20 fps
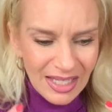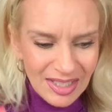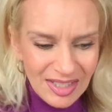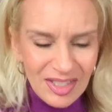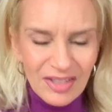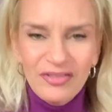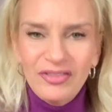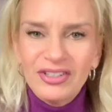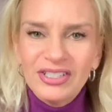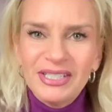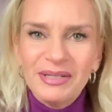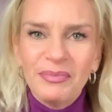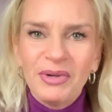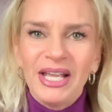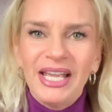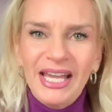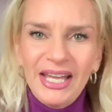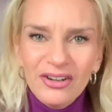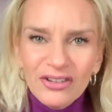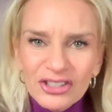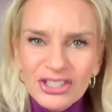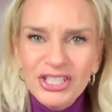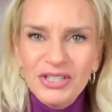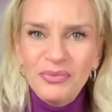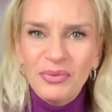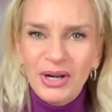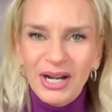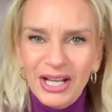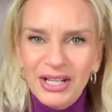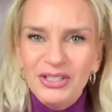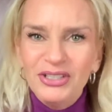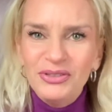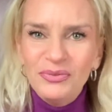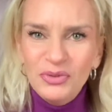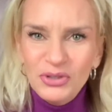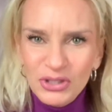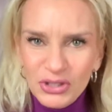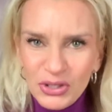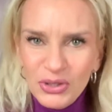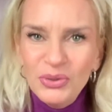difference in my energy when I
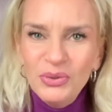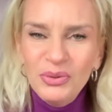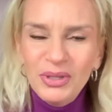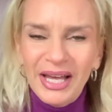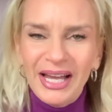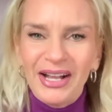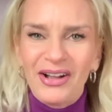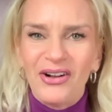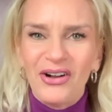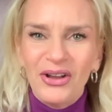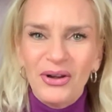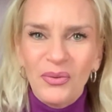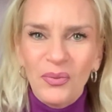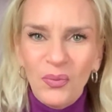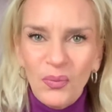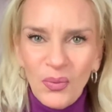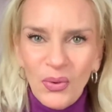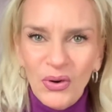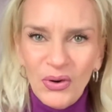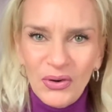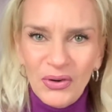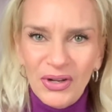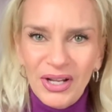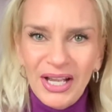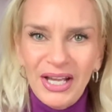do that kind of work.